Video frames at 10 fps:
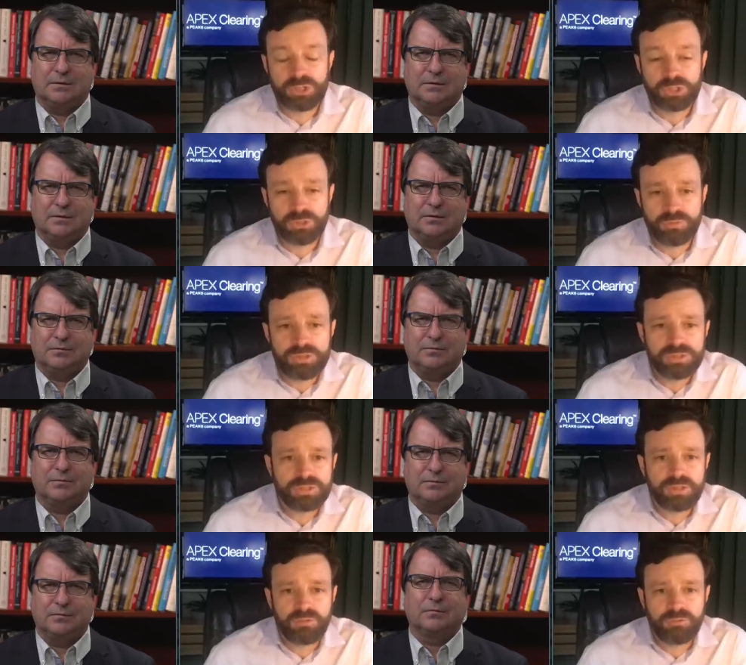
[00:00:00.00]
Speaker 1: as a service
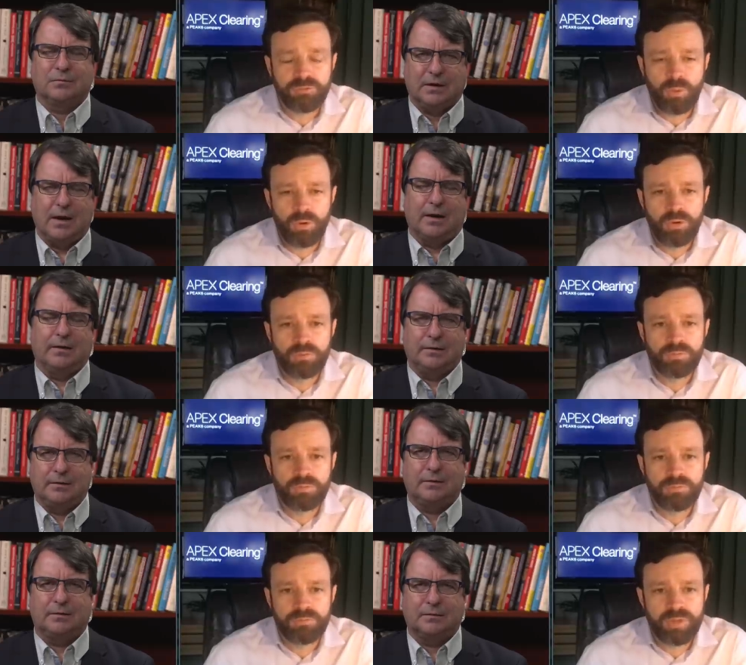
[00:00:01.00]
okay. or
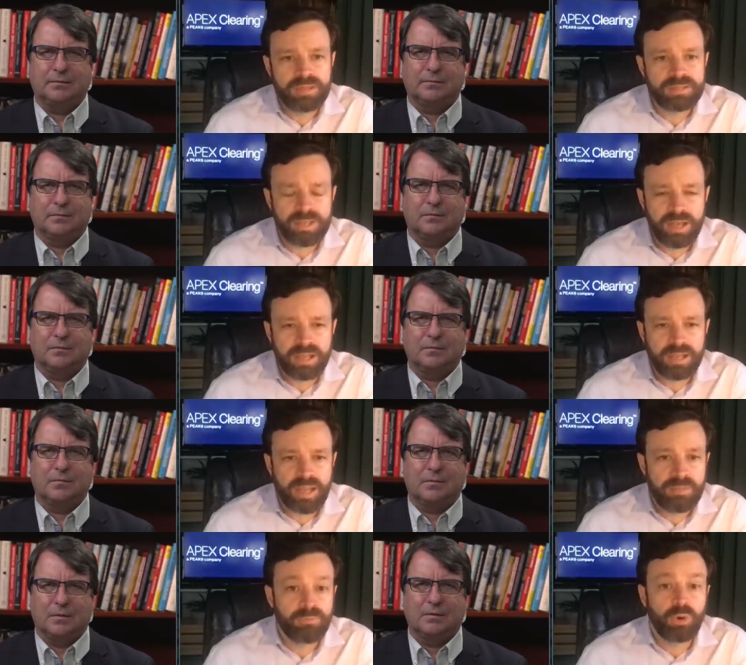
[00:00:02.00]
fintech
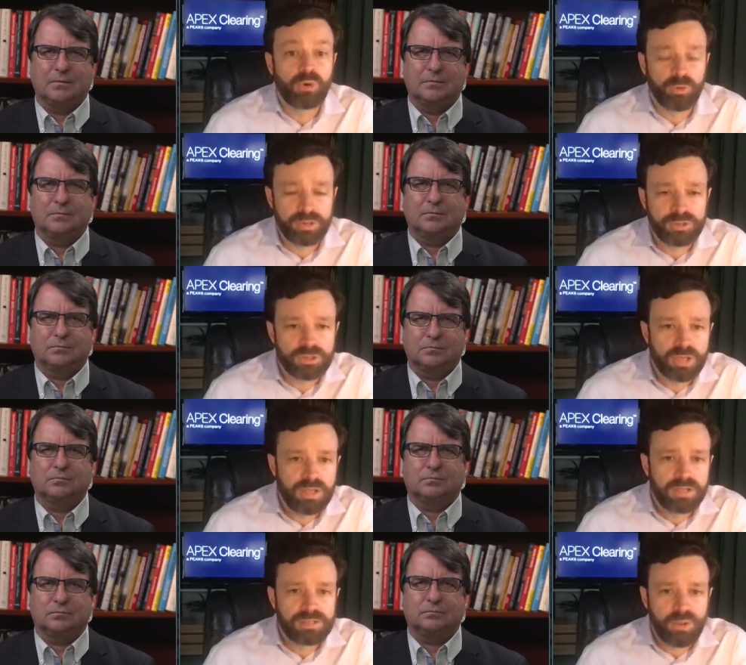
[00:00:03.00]
and brokerage.
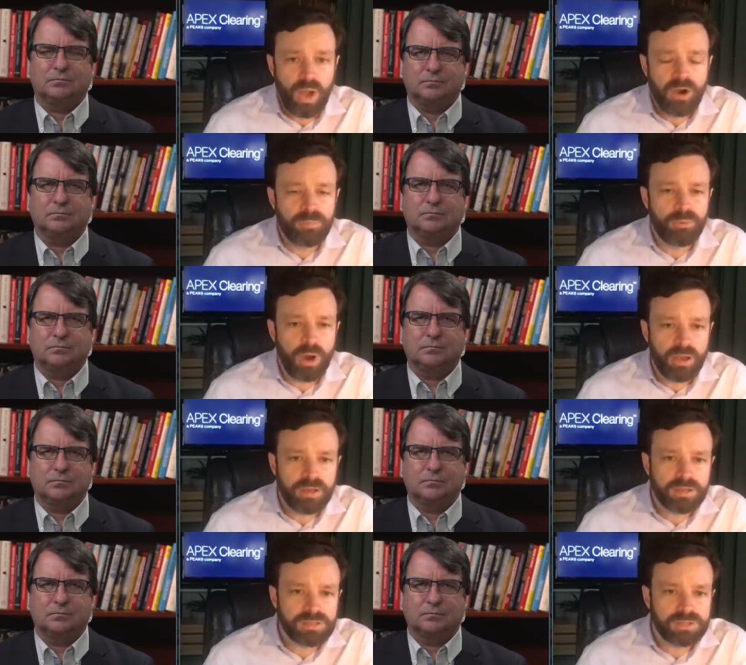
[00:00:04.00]
So our
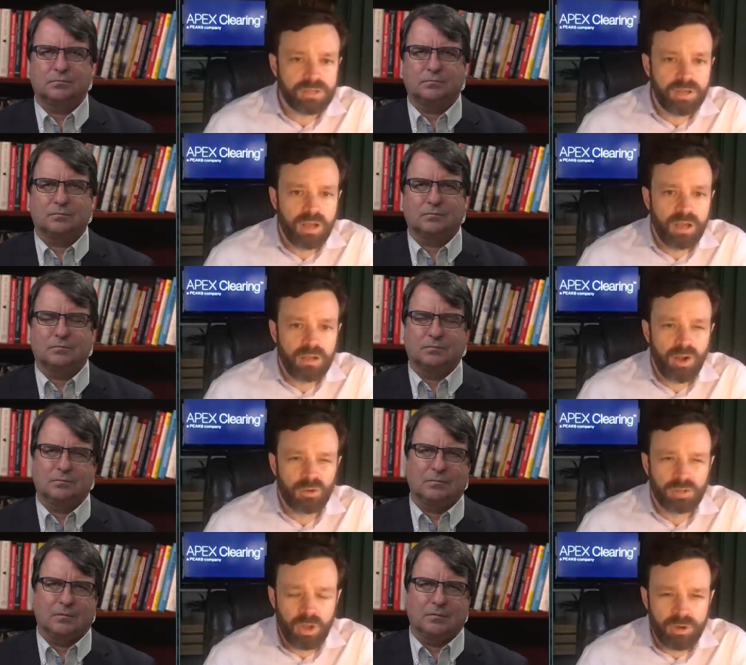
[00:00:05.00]
products uh,
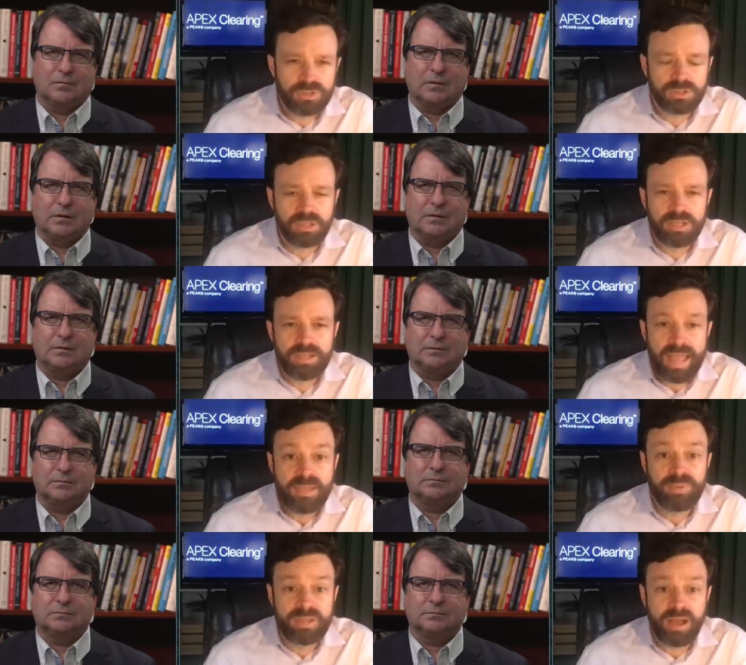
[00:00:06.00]
are largely
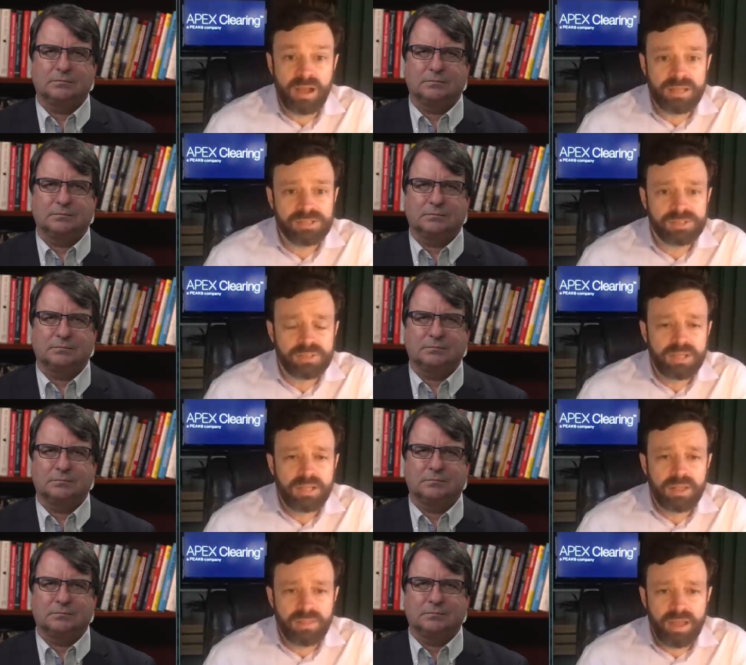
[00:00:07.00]
A P Is
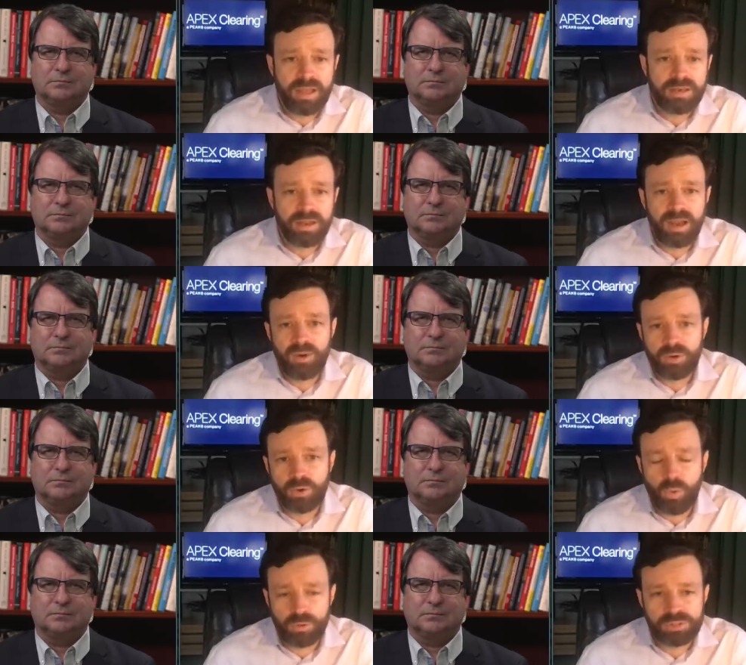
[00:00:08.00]
that our
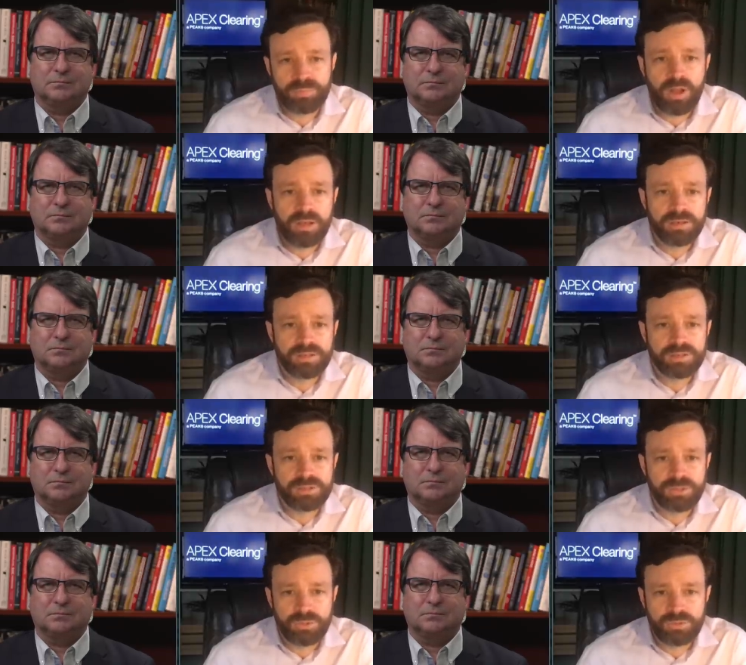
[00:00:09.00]

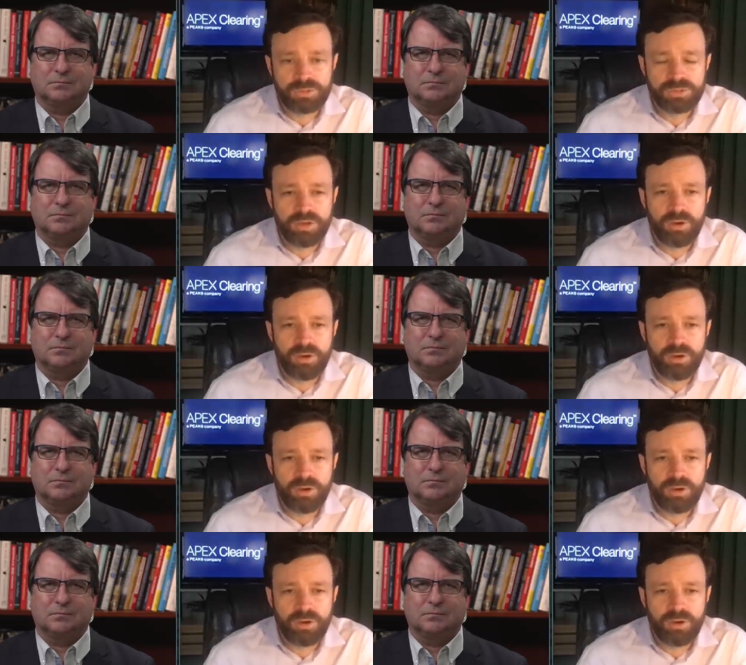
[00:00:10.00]
correspondents use